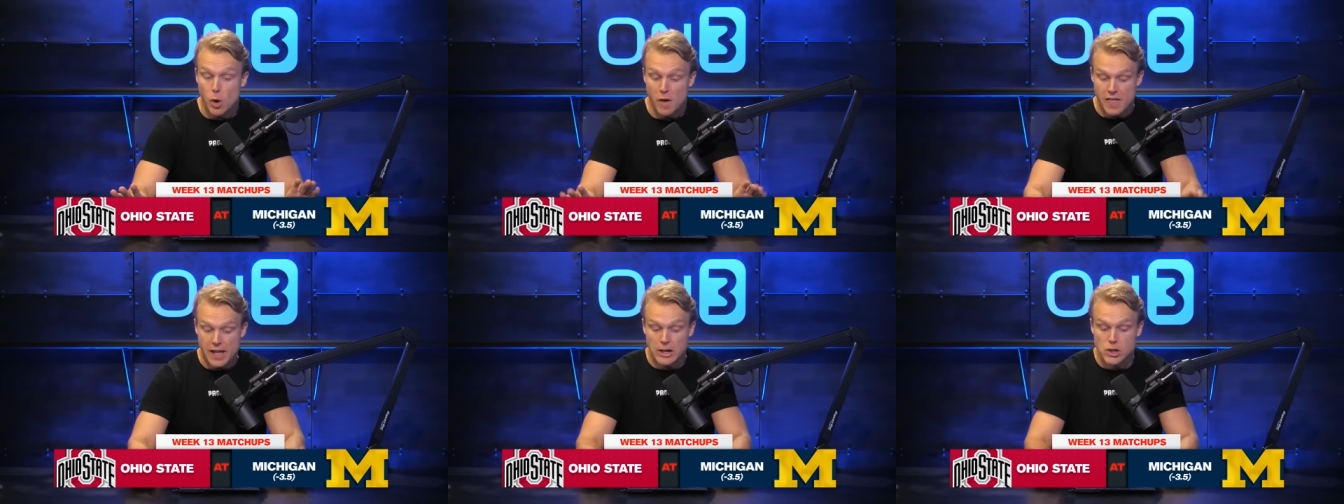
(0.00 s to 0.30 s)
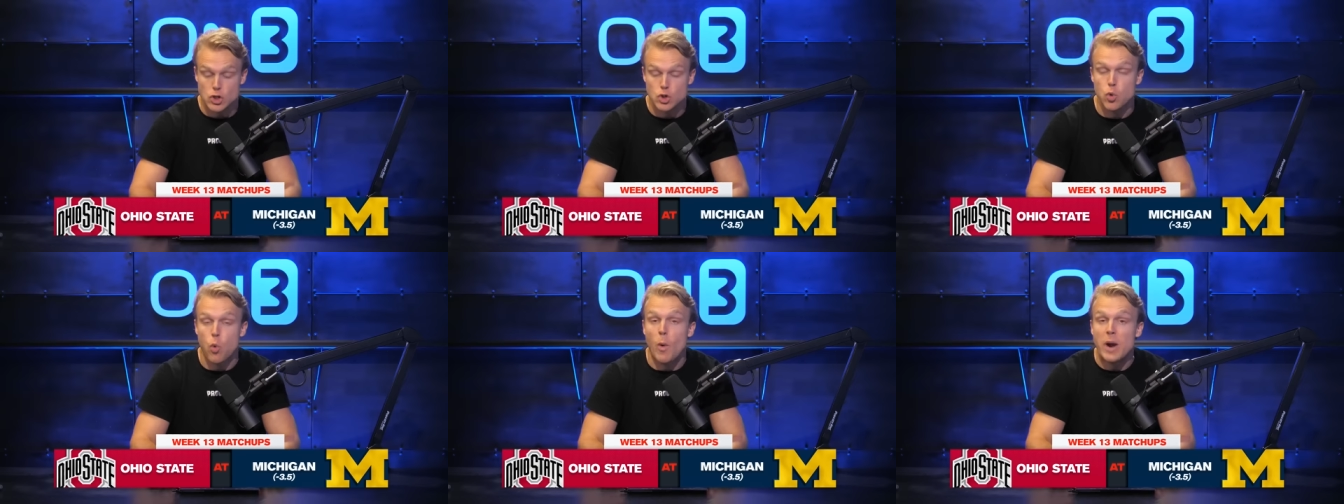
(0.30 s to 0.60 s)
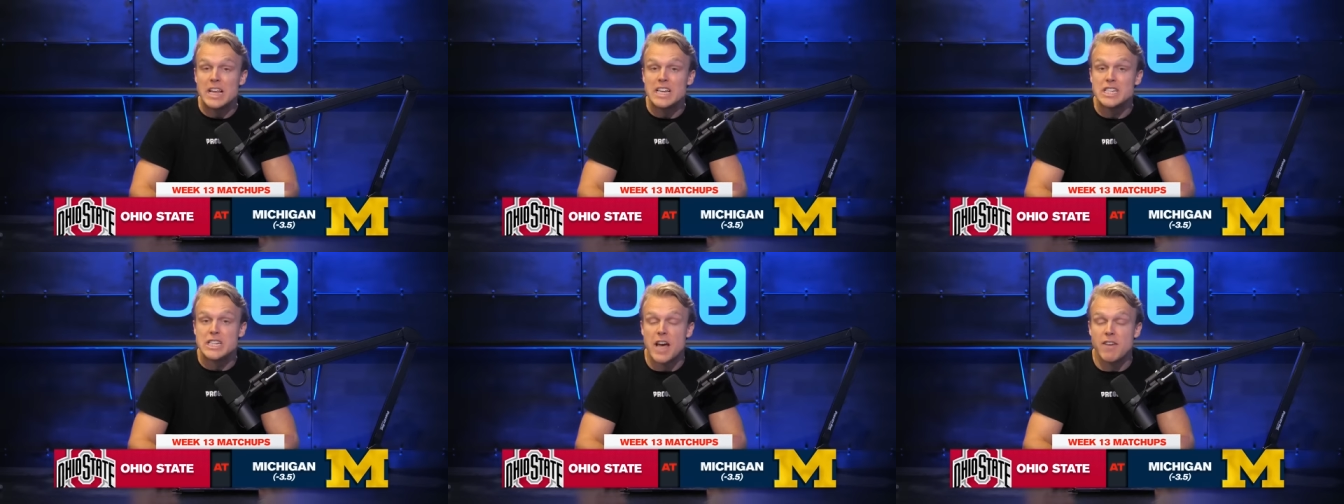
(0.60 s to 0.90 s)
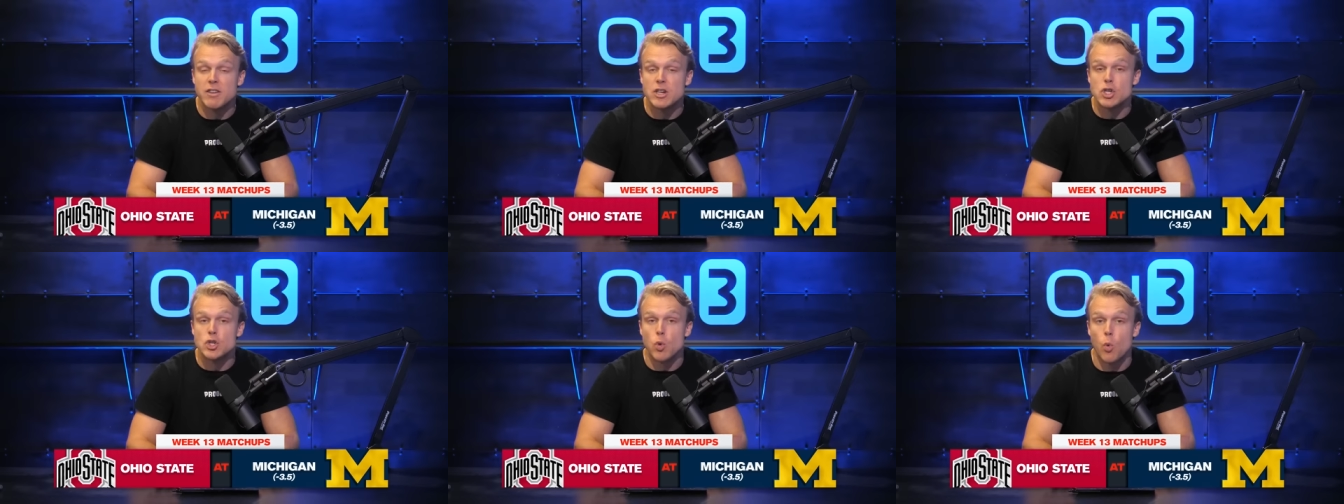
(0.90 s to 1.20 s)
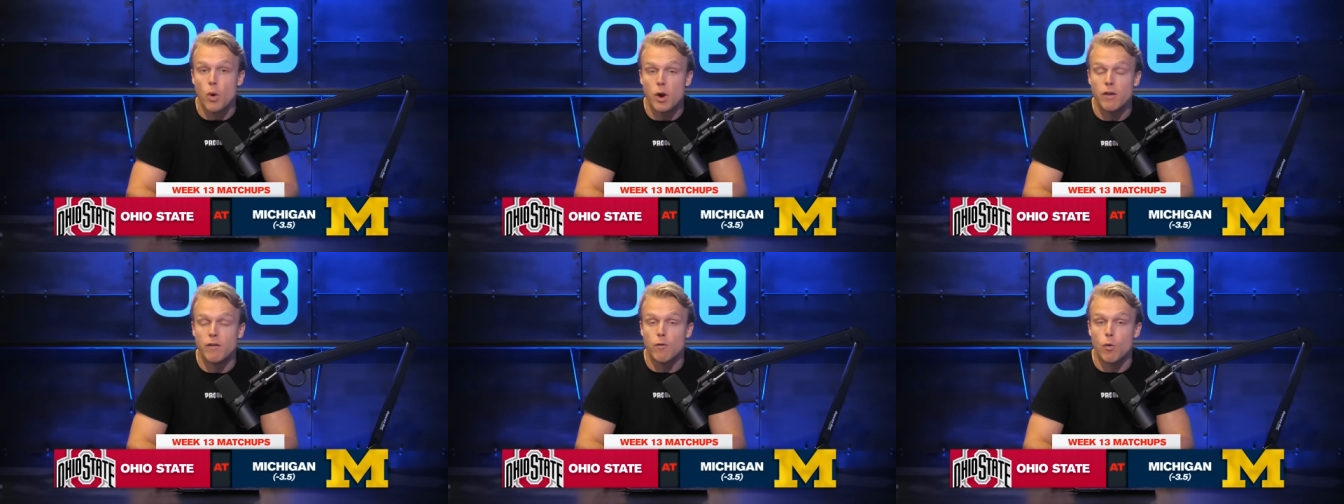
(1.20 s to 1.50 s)
I think it's twenty-seven
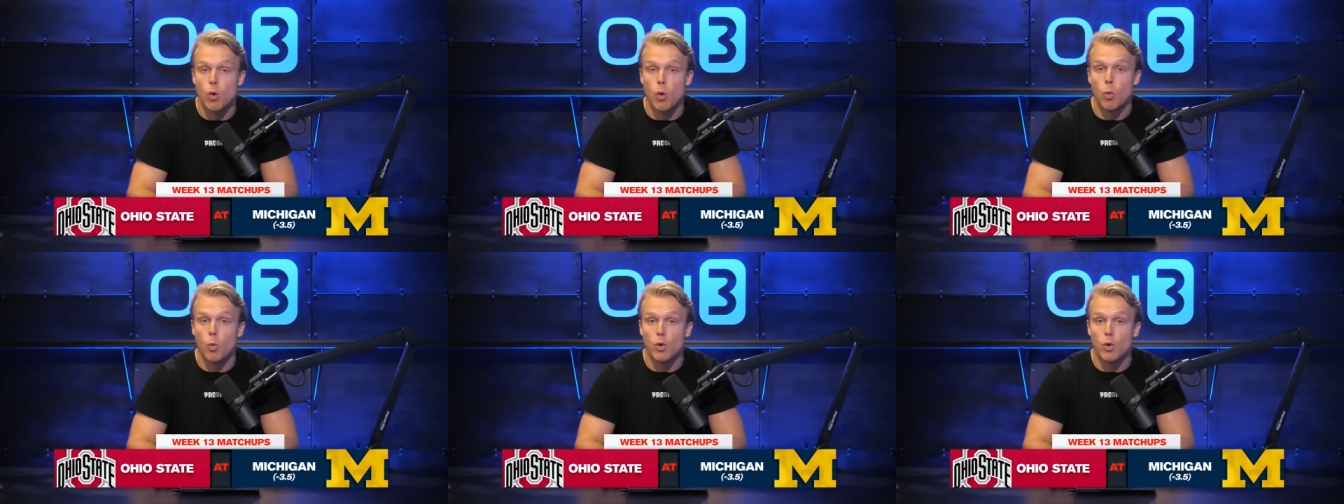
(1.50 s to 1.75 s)
twenty-four